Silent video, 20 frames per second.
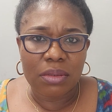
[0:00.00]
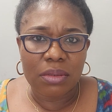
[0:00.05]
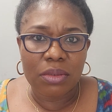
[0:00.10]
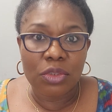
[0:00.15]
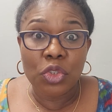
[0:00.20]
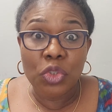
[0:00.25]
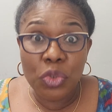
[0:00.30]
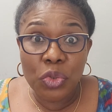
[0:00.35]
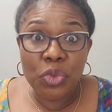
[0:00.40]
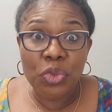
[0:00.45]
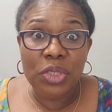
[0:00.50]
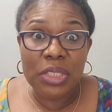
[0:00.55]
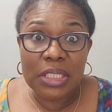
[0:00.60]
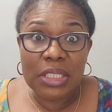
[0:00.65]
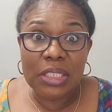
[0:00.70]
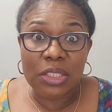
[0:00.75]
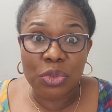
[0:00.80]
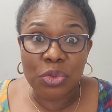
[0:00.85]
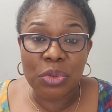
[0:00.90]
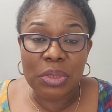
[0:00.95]
You knew this
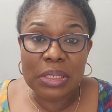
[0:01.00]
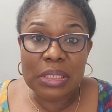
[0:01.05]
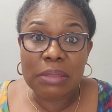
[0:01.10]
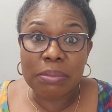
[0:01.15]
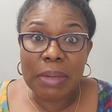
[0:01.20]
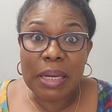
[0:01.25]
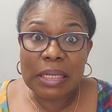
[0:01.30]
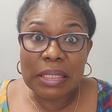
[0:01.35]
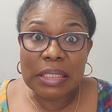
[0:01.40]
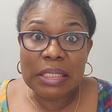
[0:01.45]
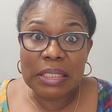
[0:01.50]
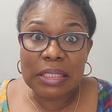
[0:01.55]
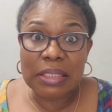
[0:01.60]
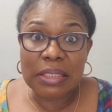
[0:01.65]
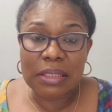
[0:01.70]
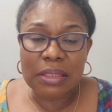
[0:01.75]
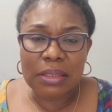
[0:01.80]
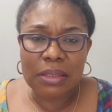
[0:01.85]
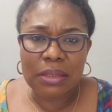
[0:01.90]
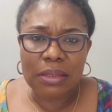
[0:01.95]
is who this man is.